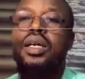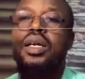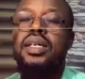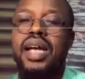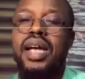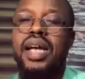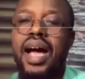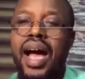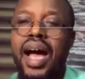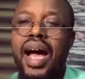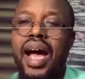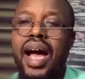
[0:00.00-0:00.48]

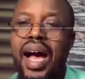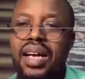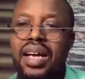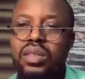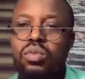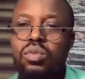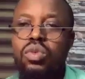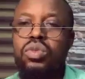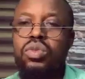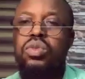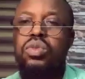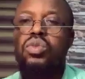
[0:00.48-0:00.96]
that has
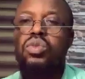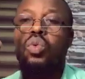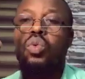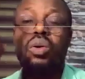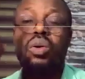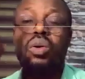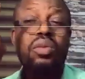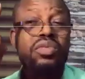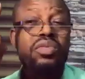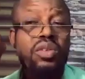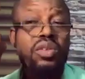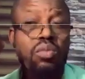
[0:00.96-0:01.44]

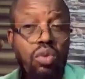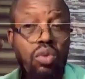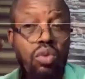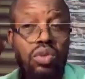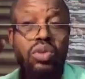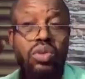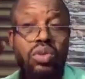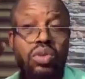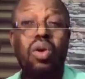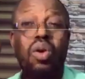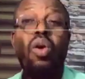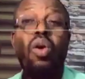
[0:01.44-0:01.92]
one of the
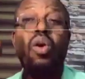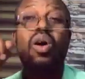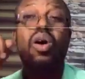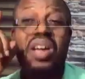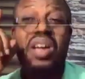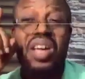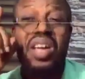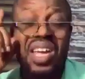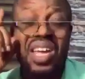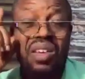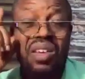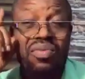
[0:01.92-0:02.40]
most,
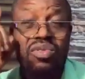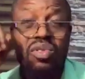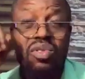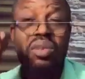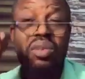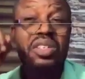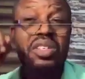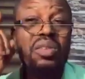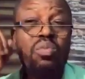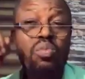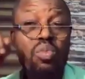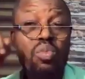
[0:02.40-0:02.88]
or if
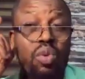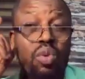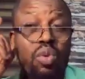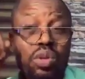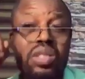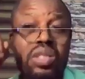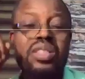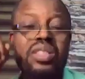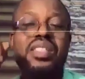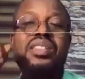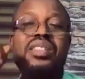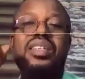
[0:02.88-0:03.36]
not the
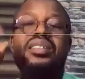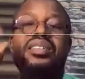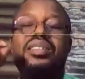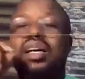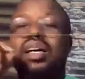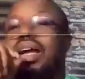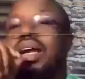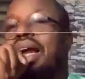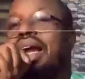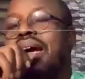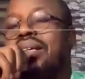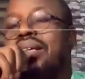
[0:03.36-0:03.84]
most
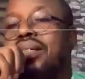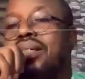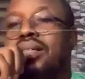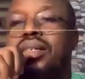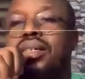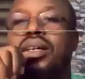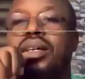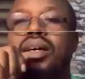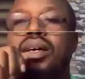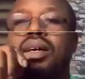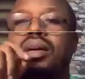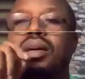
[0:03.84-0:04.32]
decentralized
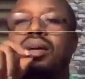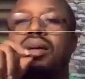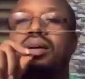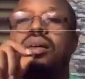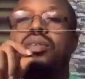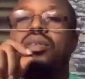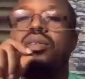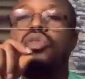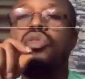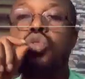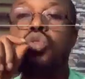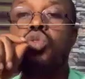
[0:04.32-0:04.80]

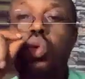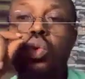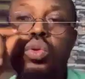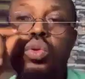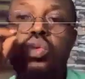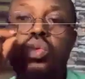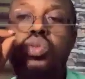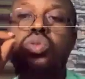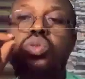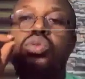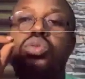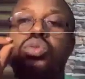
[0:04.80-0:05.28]

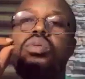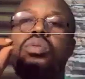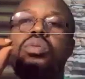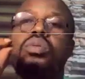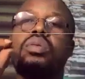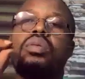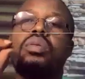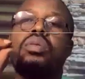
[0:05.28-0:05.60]
nodes